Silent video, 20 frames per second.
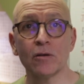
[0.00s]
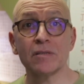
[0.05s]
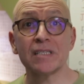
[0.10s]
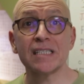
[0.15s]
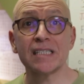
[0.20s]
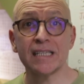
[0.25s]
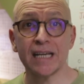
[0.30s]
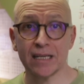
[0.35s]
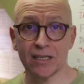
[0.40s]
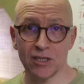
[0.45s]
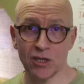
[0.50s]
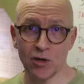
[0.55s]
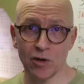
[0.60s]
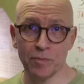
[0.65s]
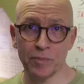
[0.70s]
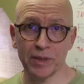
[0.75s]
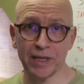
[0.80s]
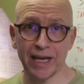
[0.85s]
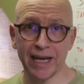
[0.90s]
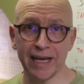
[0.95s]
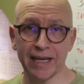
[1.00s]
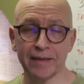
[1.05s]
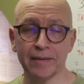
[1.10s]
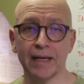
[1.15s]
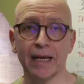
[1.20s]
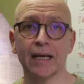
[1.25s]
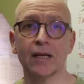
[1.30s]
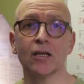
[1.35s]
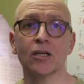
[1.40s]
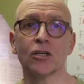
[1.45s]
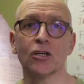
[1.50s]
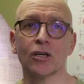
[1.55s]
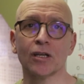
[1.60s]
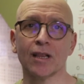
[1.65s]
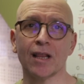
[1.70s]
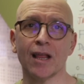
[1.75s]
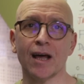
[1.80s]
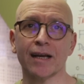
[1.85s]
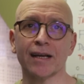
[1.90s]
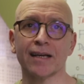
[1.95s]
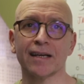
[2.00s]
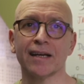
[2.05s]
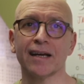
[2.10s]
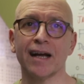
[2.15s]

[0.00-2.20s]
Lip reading: stick to your plan. Good luck.